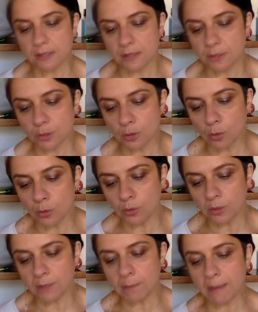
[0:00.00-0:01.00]
in their
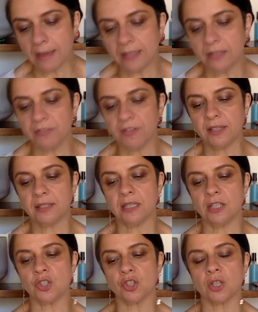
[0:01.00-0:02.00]
total and magnified
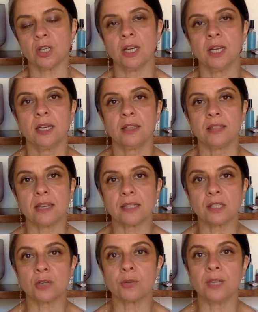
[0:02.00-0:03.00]
nature,
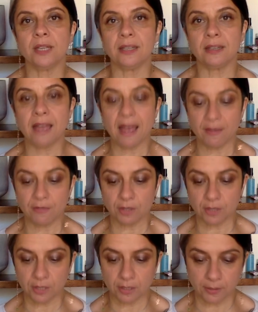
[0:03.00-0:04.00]
thus creating
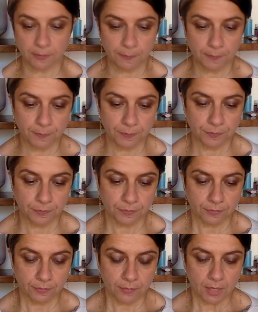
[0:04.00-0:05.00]
havoc.
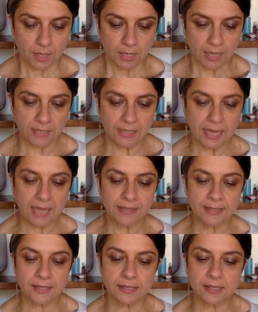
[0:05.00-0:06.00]
An
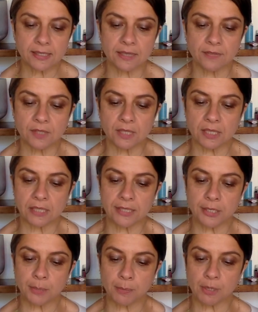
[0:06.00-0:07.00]
analysis gives a
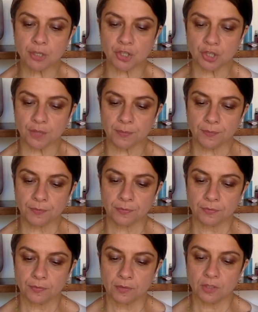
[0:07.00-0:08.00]
clear picture.
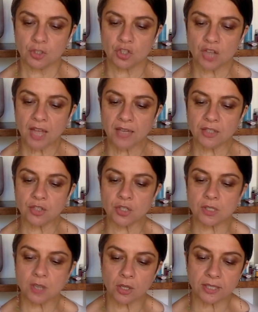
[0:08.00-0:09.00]
The challenge
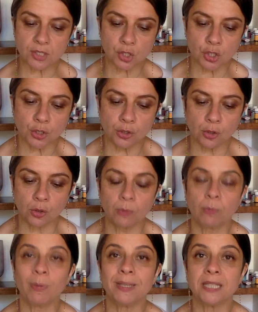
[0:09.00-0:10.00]
is not external,
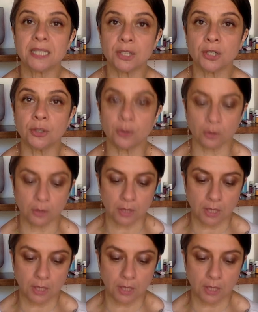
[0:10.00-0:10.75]
but internal.